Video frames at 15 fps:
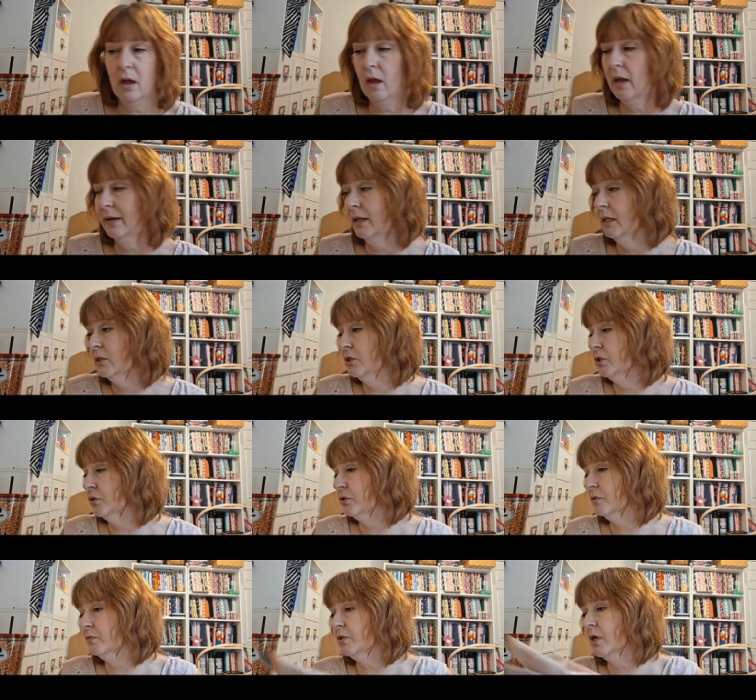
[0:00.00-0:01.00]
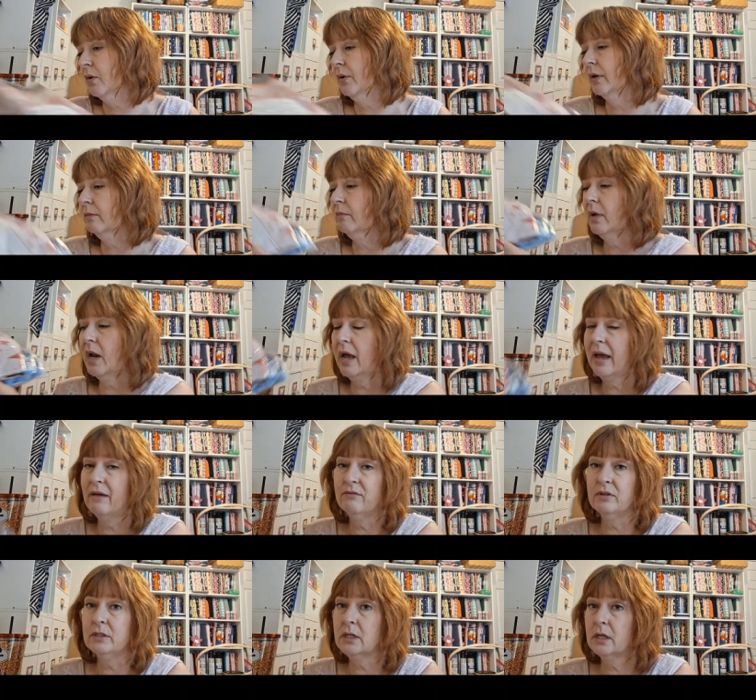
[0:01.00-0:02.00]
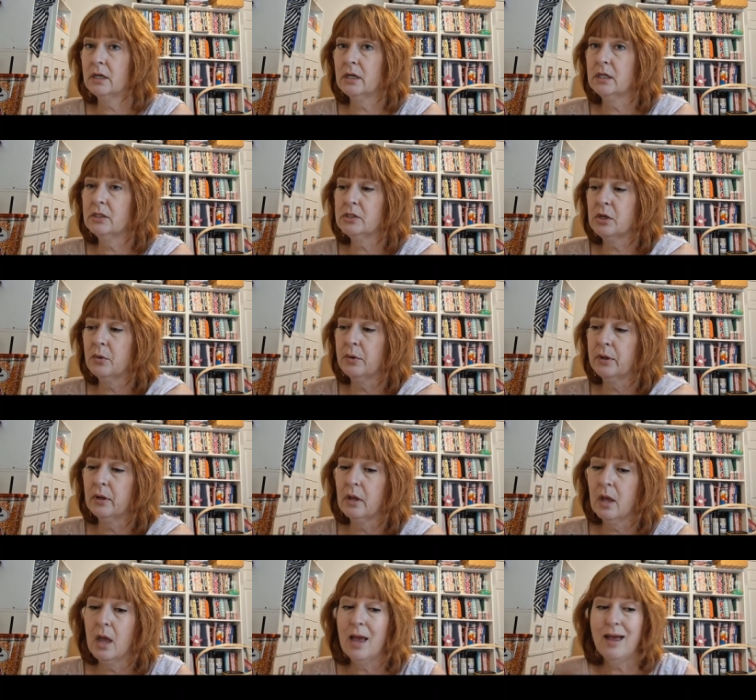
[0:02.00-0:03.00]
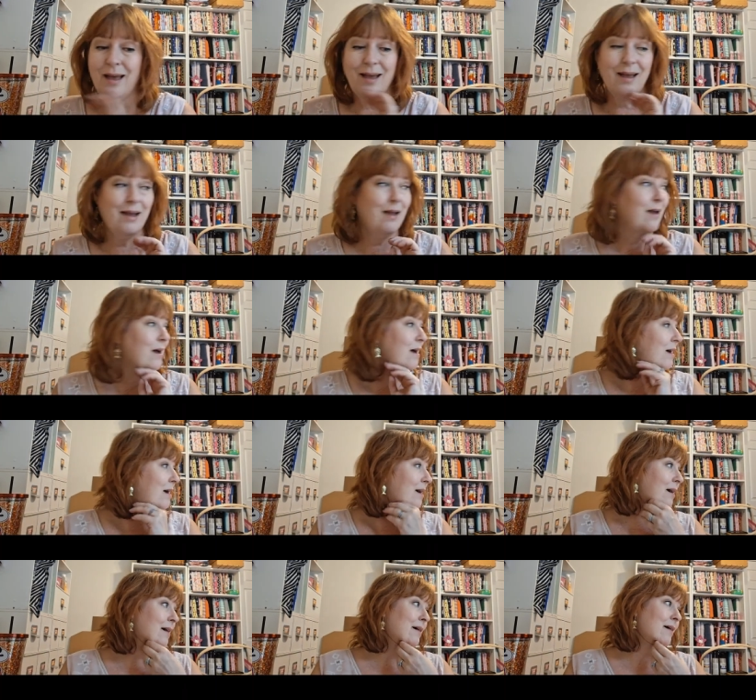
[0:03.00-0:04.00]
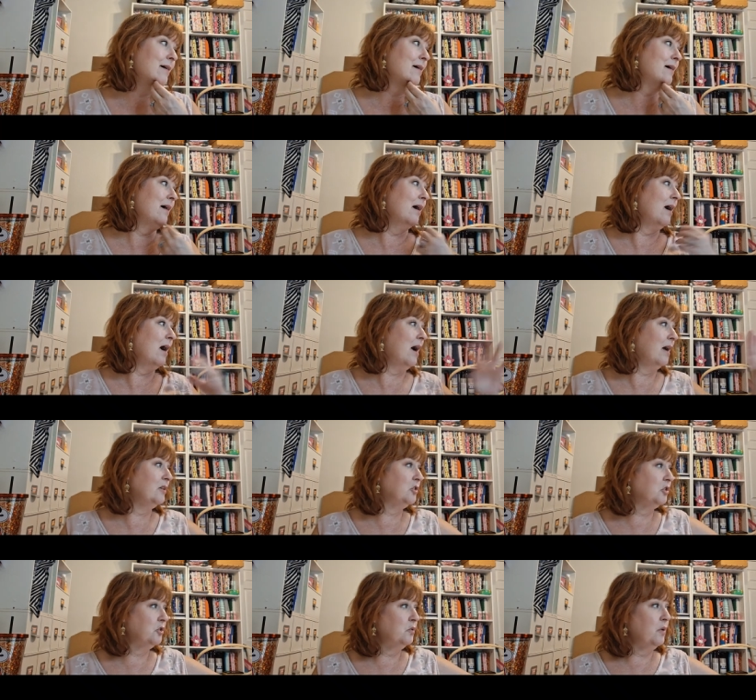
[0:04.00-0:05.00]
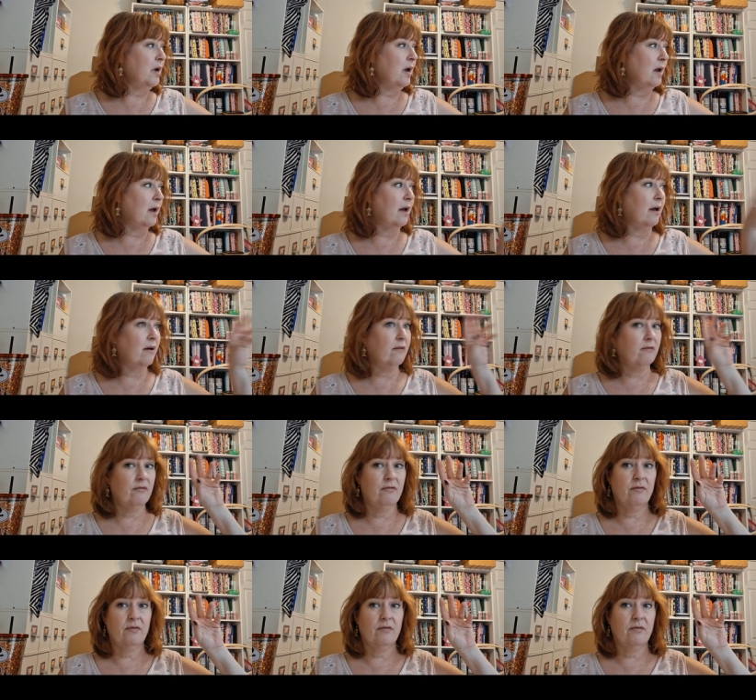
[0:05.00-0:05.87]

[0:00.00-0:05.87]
I need to do some sewing, but I haven't done any sewing. I do have